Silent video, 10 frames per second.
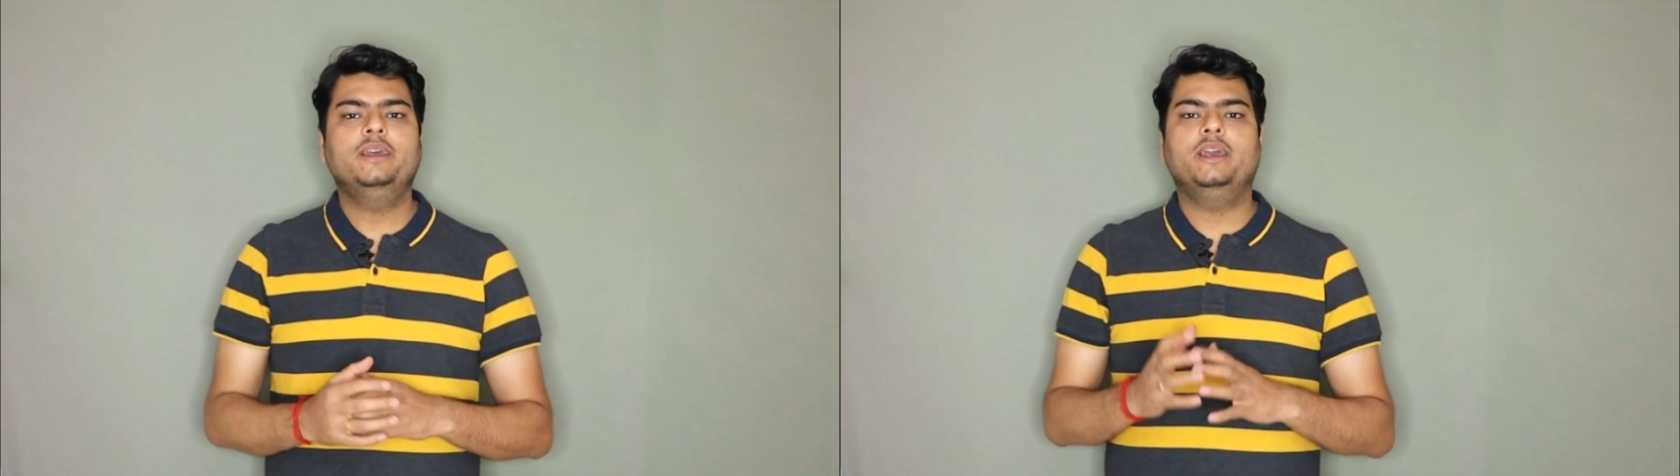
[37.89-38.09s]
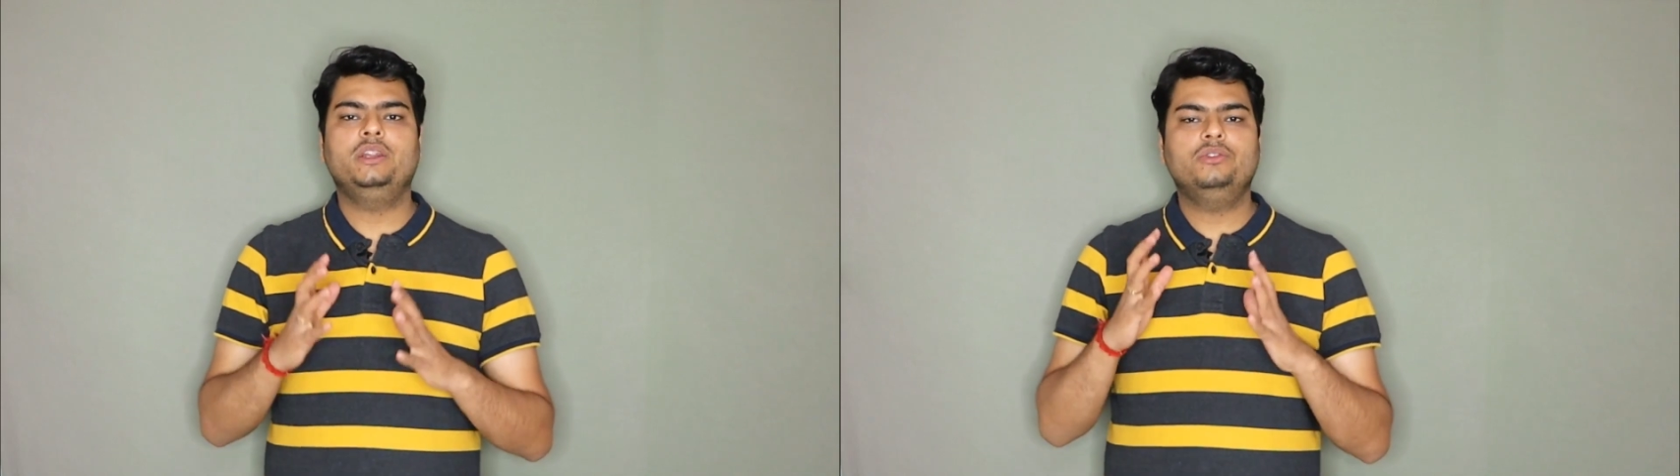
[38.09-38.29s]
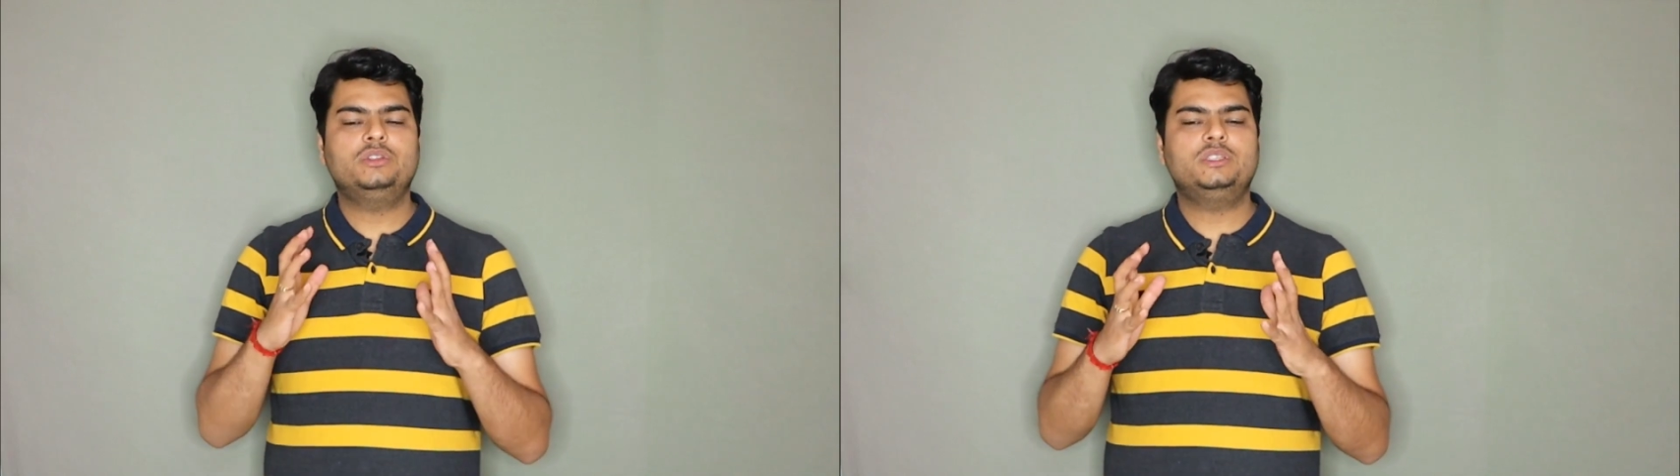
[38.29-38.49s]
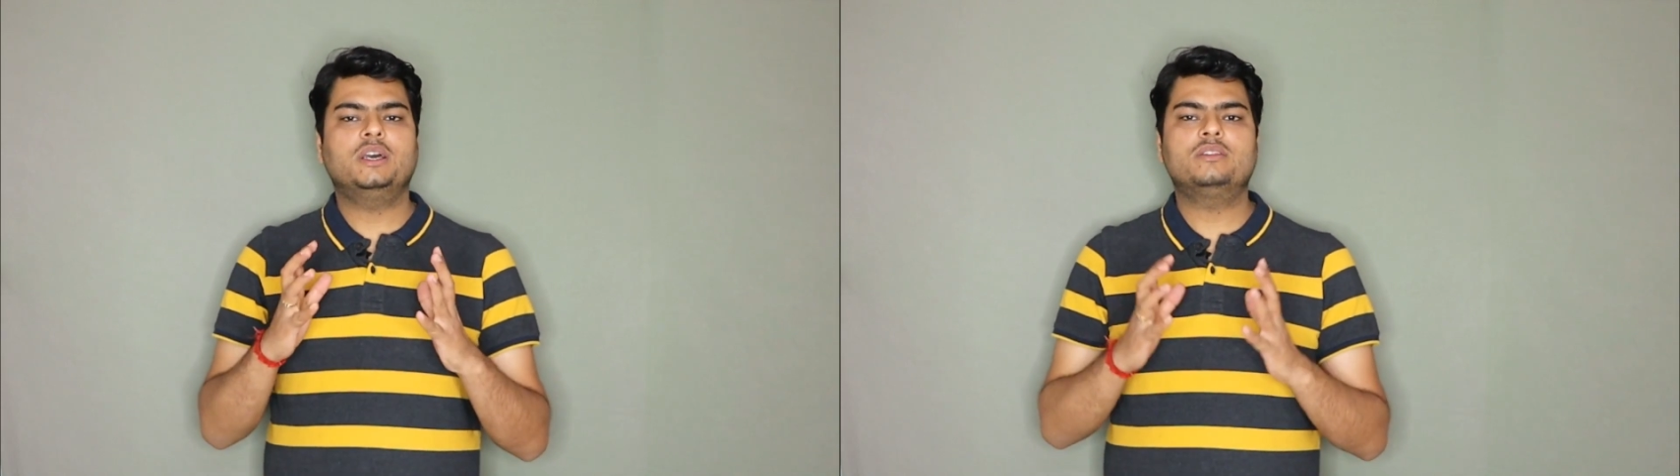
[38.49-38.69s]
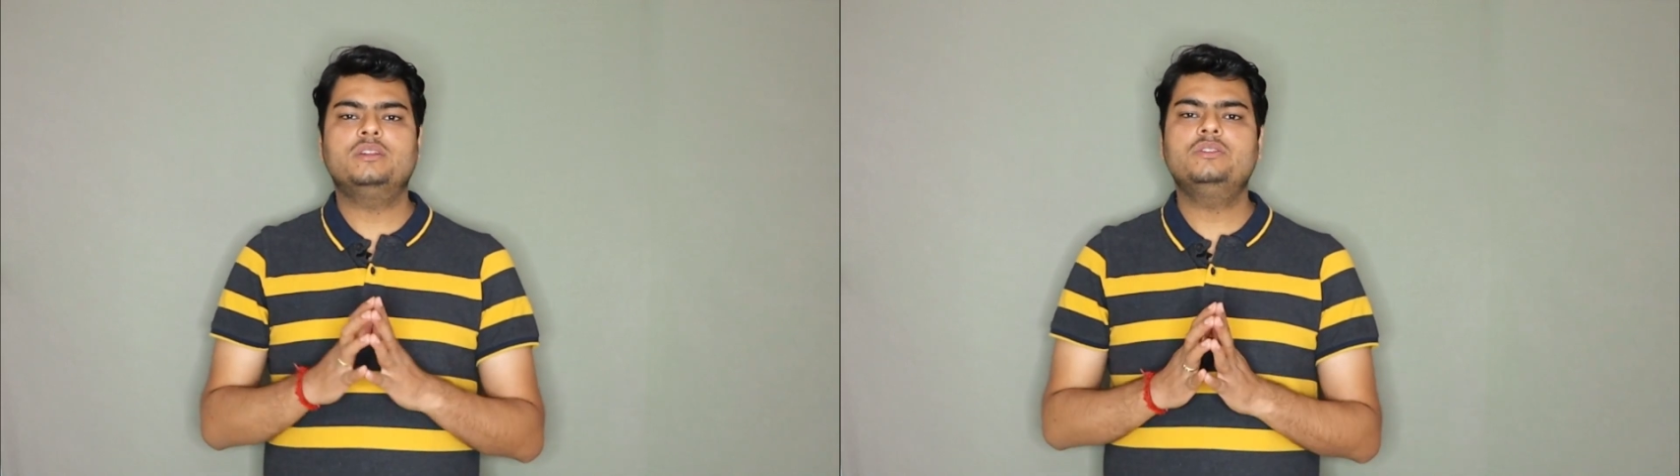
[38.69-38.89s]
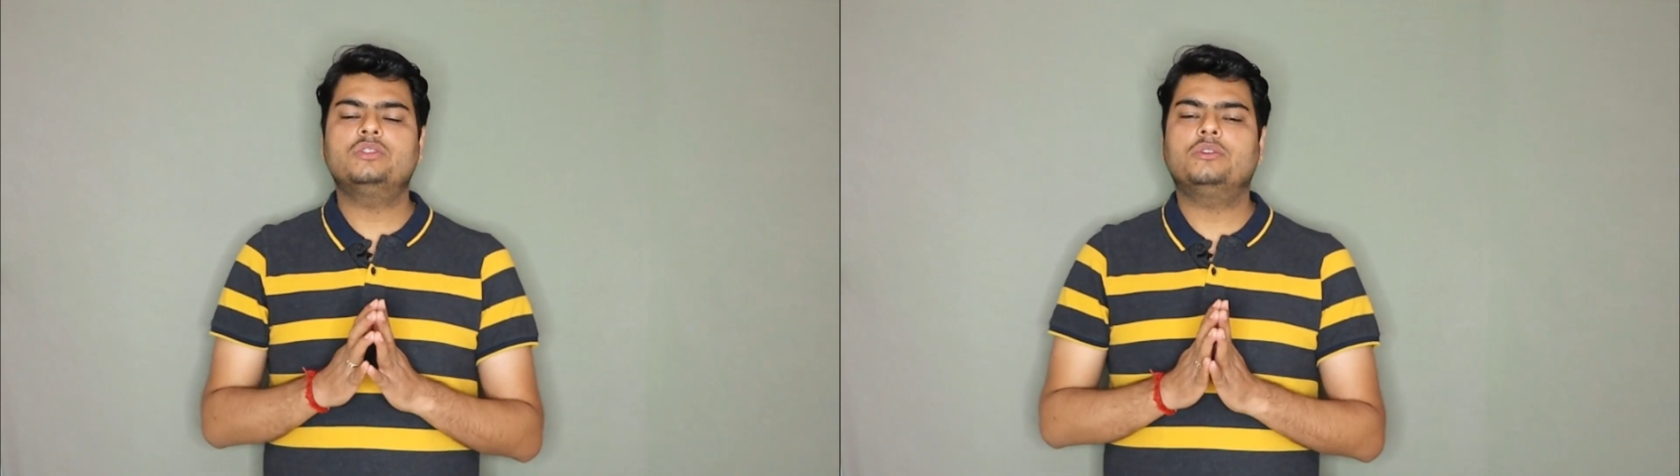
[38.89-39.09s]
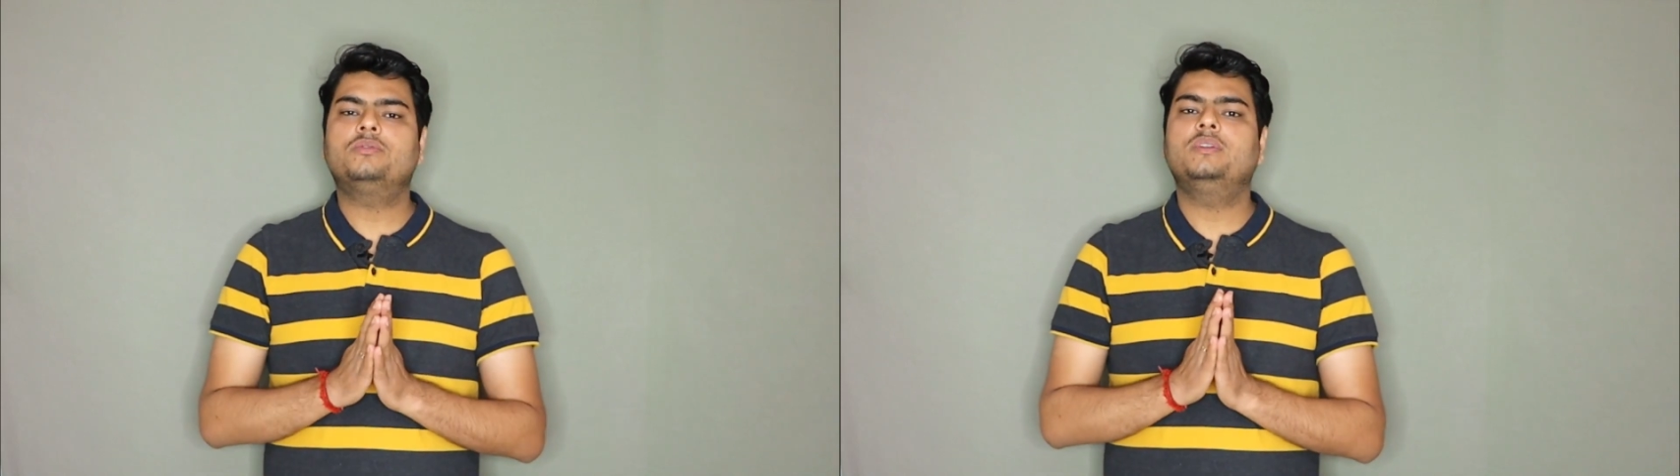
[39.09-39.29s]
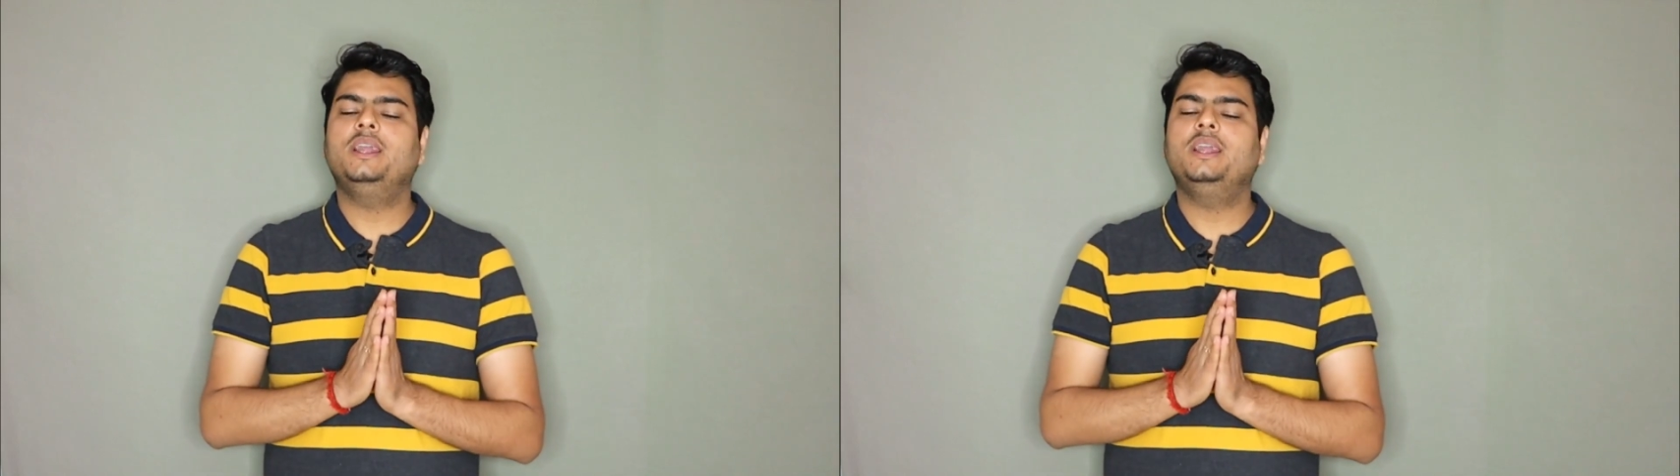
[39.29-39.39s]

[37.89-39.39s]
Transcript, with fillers: and your chances of